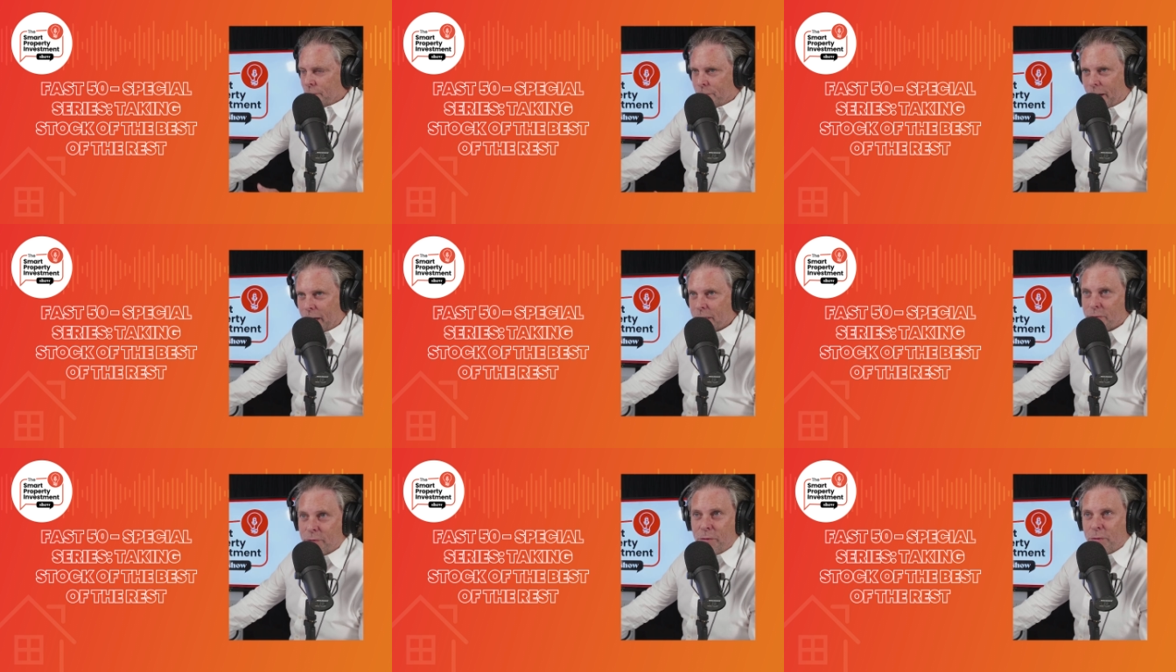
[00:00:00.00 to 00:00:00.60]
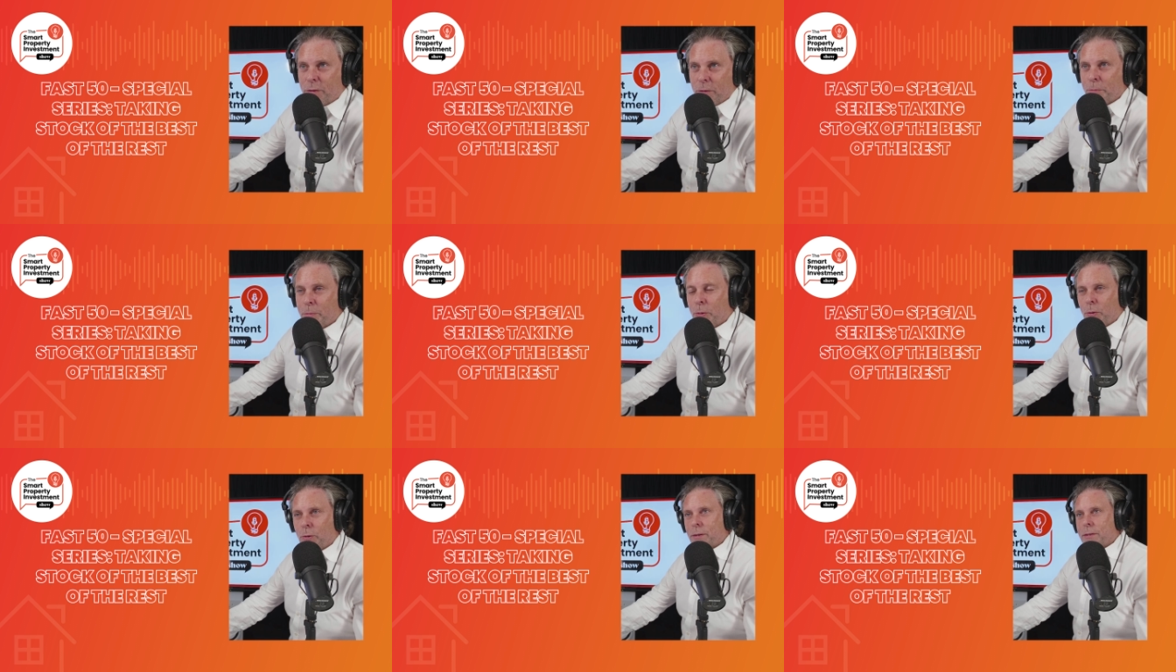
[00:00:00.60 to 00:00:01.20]
the Fast Fifty
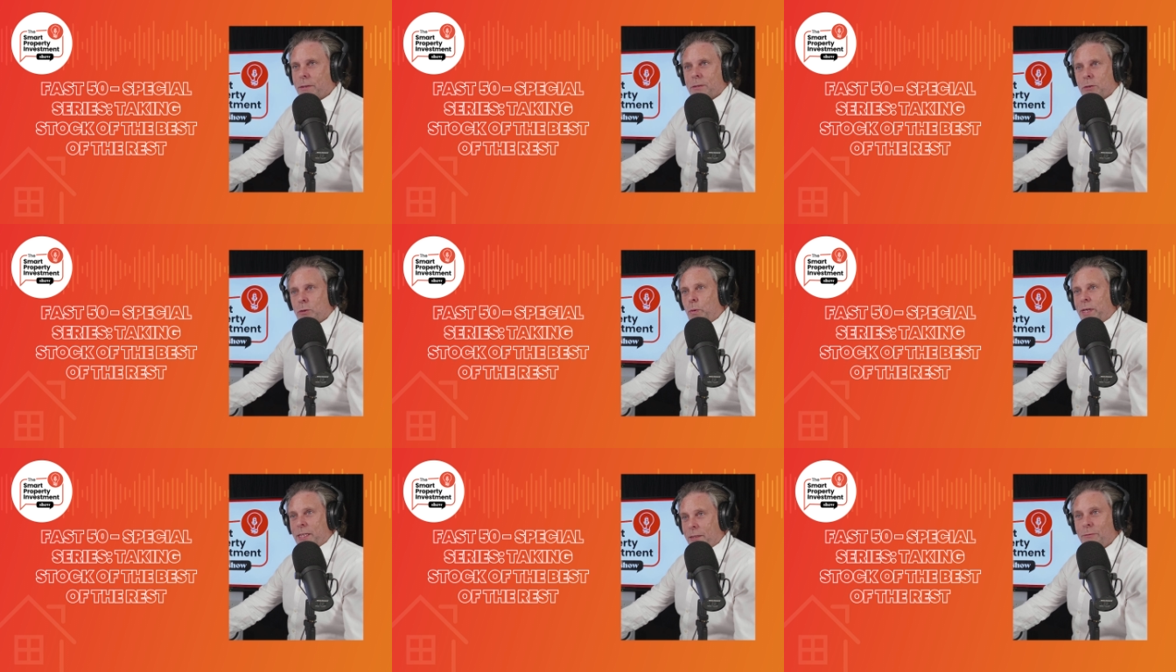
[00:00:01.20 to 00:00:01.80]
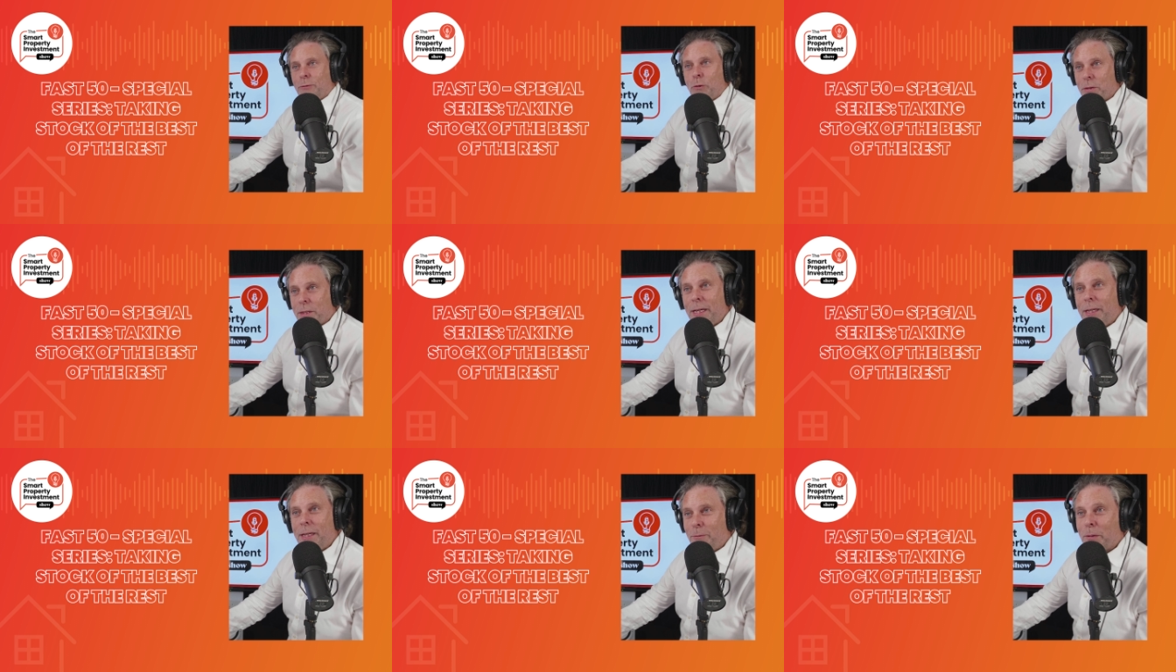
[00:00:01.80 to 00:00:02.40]
report
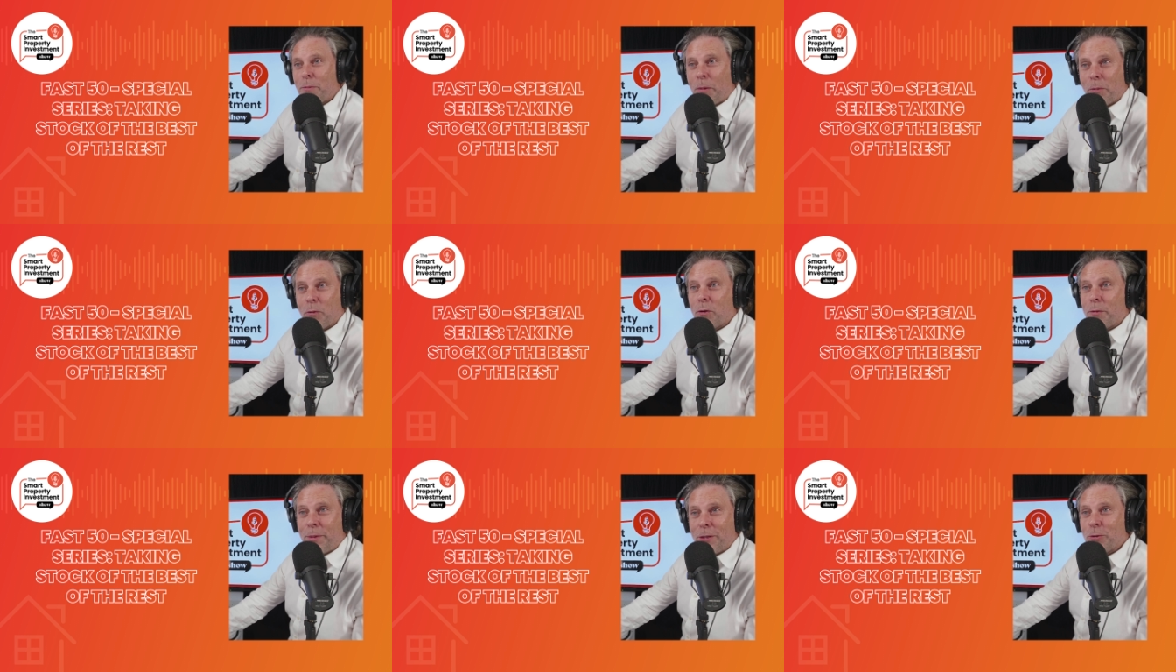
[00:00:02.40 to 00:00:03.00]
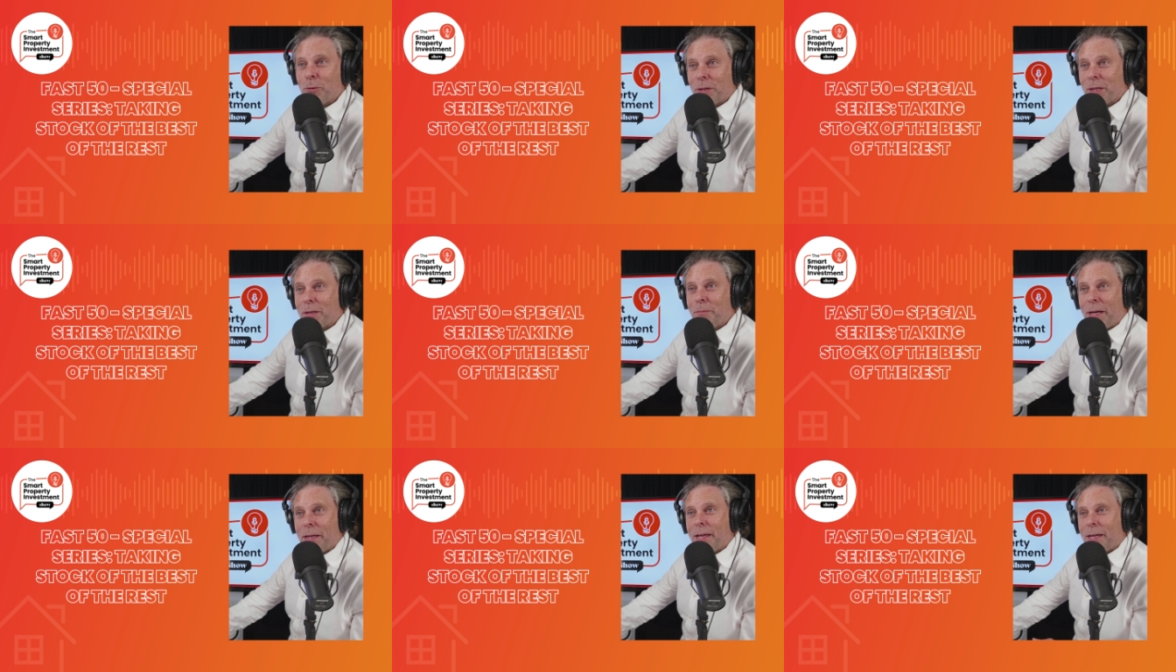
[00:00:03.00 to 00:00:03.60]
2014, we probably yep. would have been talking
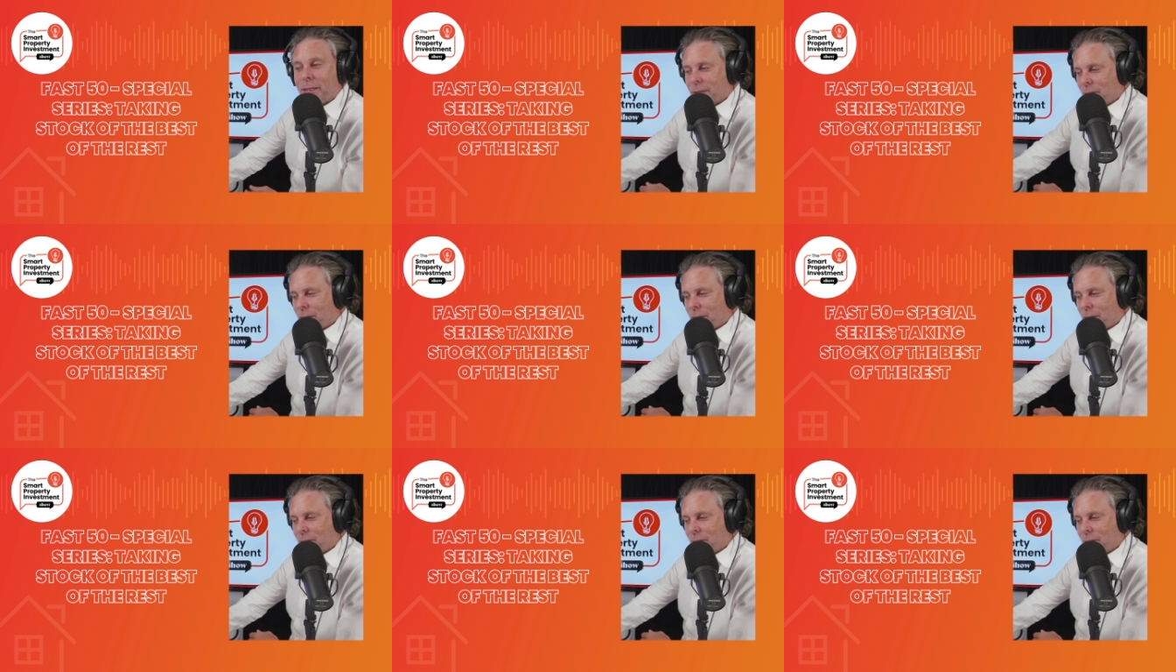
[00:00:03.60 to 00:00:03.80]
yep. about